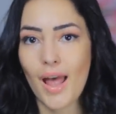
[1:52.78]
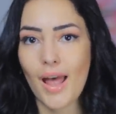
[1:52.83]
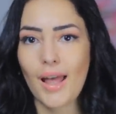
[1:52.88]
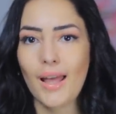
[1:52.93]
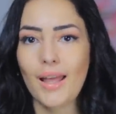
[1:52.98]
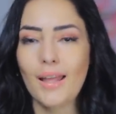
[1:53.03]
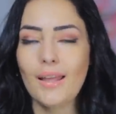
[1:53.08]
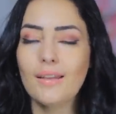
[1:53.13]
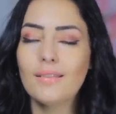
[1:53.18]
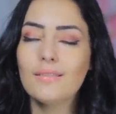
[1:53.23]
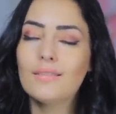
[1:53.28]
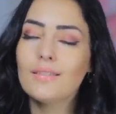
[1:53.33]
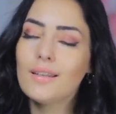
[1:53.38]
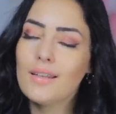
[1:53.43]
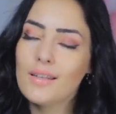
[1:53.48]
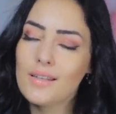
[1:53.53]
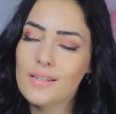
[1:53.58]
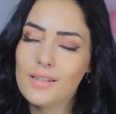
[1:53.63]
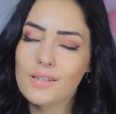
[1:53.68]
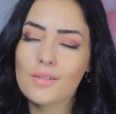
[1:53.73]
And
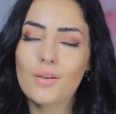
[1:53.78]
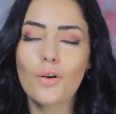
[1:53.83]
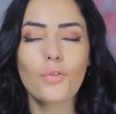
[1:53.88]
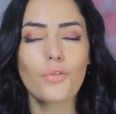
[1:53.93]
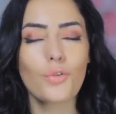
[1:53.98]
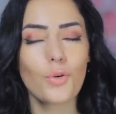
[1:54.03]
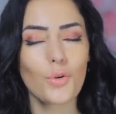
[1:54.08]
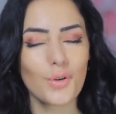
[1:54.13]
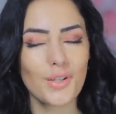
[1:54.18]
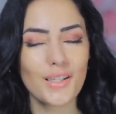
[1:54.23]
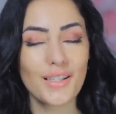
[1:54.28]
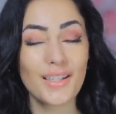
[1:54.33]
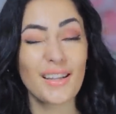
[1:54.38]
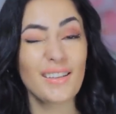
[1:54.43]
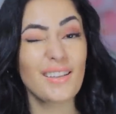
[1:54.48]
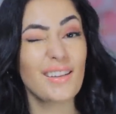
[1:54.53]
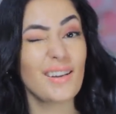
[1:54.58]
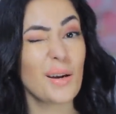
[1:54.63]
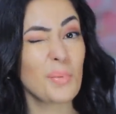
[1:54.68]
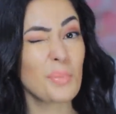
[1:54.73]
this, of course,
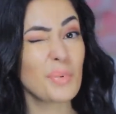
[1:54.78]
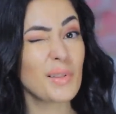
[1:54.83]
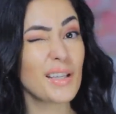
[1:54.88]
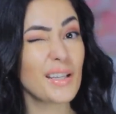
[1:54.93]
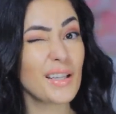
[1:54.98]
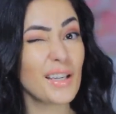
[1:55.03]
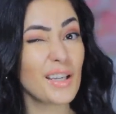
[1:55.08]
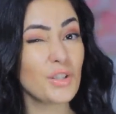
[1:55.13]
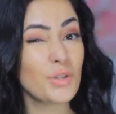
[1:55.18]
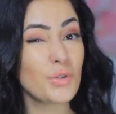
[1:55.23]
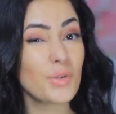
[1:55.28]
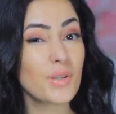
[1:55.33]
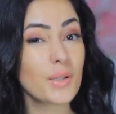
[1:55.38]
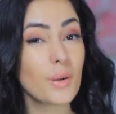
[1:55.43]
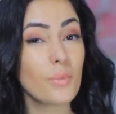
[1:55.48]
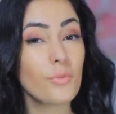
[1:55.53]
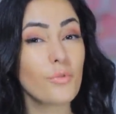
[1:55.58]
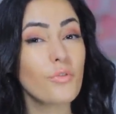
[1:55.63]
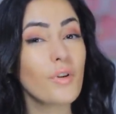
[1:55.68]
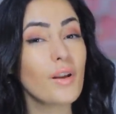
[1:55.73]
ended up leading to
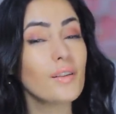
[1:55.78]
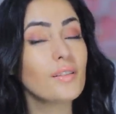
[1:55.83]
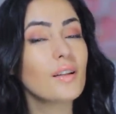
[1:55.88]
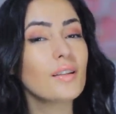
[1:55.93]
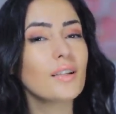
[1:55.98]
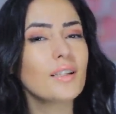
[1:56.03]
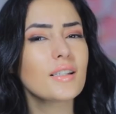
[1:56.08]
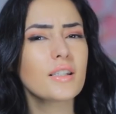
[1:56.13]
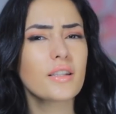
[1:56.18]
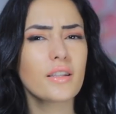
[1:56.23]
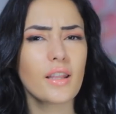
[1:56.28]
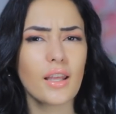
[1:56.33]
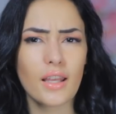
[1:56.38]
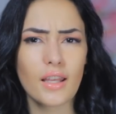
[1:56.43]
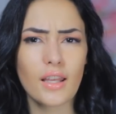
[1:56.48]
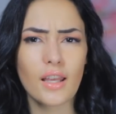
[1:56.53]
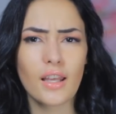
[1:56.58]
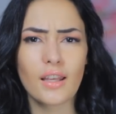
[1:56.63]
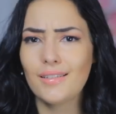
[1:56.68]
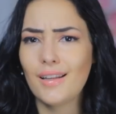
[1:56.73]
some fatalist
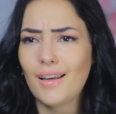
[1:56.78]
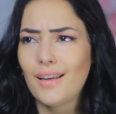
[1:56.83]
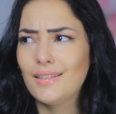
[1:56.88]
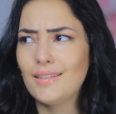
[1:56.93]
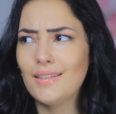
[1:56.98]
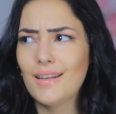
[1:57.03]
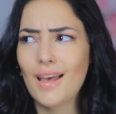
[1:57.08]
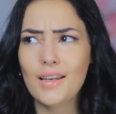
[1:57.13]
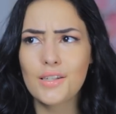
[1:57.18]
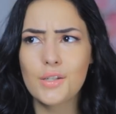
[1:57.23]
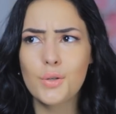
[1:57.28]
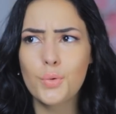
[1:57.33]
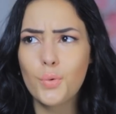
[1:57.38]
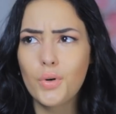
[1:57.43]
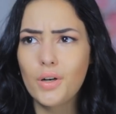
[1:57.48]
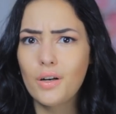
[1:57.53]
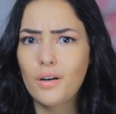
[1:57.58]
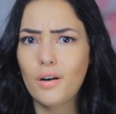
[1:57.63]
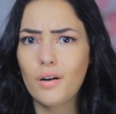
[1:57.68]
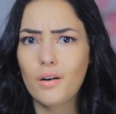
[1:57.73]
thinking that yes,
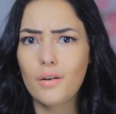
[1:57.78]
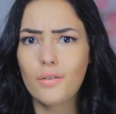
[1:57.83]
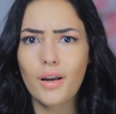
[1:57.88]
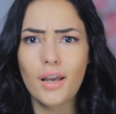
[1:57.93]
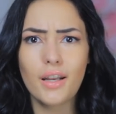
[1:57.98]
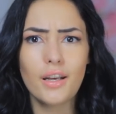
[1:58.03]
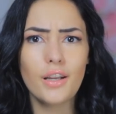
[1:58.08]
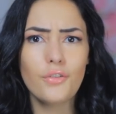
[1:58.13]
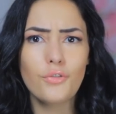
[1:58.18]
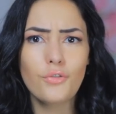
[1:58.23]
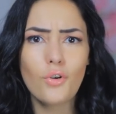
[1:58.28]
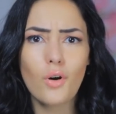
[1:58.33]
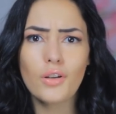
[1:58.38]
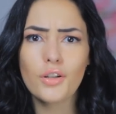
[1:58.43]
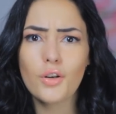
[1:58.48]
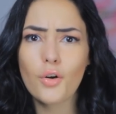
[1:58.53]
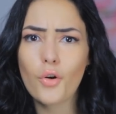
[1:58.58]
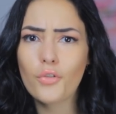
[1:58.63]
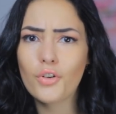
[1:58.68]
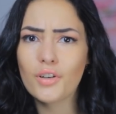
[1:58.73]
we're already
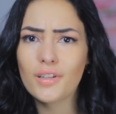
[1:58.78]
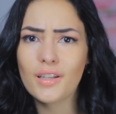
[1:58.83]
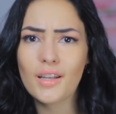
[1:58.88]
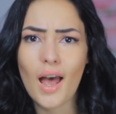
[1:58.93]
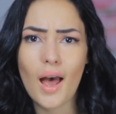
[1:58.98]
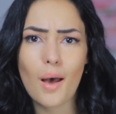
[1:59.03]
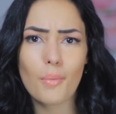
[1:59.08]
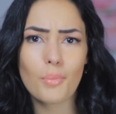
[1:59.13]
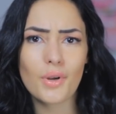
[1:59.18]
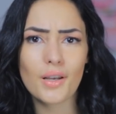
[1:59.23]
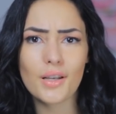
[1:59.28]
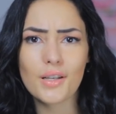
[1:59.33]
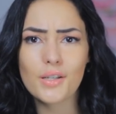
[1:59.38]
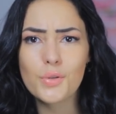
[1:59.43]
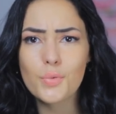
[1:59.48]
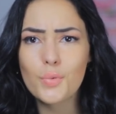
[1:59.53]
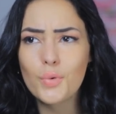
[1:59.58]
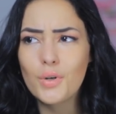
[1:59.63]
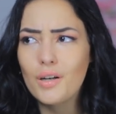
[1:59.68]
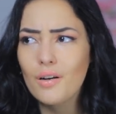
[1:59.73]
falling over the
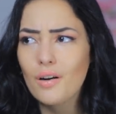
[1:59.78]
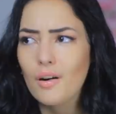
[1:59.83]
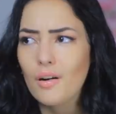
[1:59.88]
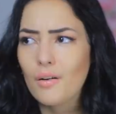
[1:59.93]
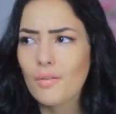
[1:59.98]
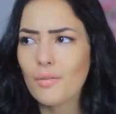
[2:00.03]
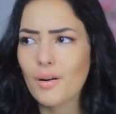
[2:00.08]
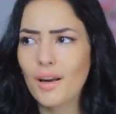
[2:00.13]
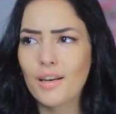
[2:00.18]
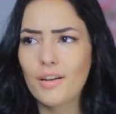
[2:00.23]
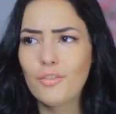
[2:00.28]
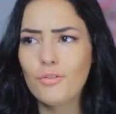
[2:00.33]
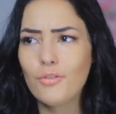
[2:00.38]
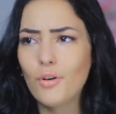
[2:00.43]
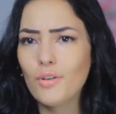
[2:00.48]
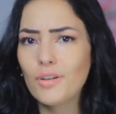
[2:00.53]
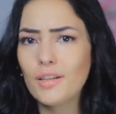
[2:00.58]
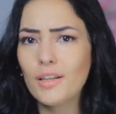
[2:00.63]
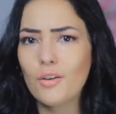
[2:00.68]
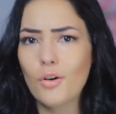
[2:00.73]
abyss, we're already
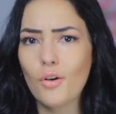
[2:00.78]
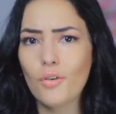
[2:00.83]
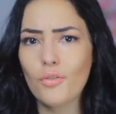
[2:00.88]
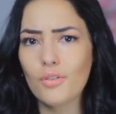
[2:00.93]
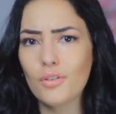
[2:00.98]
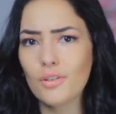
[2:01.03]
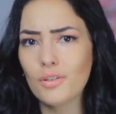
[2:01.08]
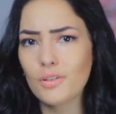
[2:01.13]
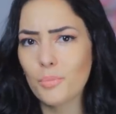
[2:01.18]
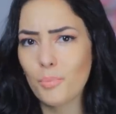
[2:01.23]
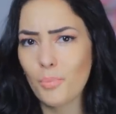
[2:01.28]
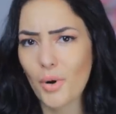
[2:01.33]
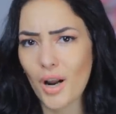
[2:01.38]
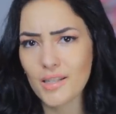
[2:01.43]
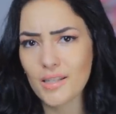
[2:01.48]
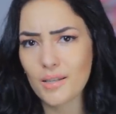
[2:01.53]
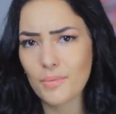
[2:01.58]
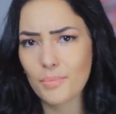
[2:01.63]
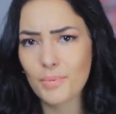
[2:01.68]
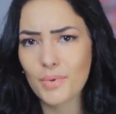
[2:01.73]
falling over the
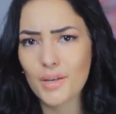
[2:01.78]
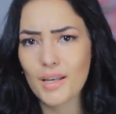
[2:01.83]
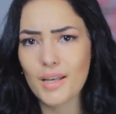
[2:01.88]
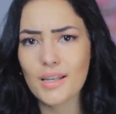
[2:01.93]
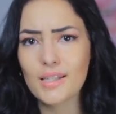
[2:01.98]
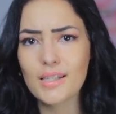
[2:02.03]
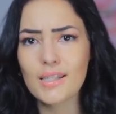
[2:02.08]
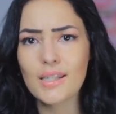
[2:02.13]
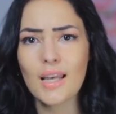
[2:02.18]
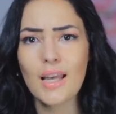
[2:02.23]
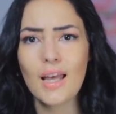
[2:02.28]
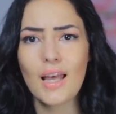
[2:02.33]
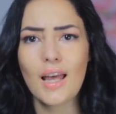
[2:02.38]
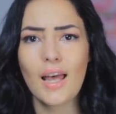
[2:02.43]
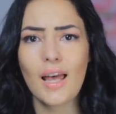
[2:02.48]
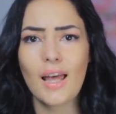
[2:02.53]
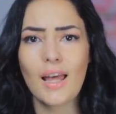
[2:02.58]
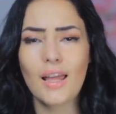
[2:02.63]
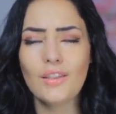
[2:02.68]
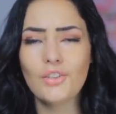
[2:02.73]
precipice,
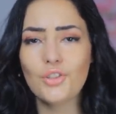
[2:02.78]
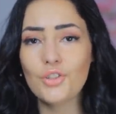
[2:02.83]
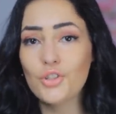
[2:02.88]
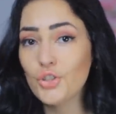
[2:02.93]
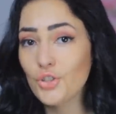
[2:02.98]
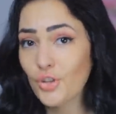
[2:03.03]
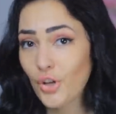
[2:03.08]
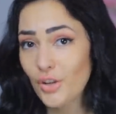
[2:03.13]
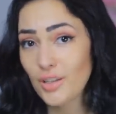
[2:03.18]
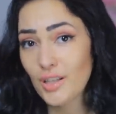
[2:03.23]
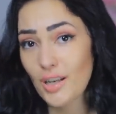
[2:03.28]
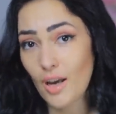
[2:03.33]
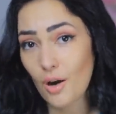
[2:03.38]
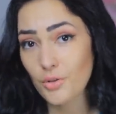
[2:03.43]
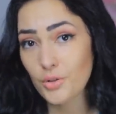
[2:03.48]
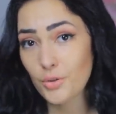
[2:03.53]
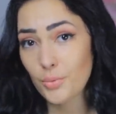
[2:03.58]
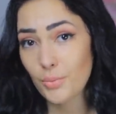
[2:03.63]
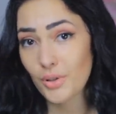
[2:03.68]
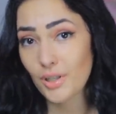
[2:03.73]
and there's nothing
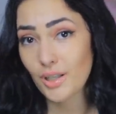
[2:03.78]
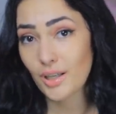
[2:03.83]
else to be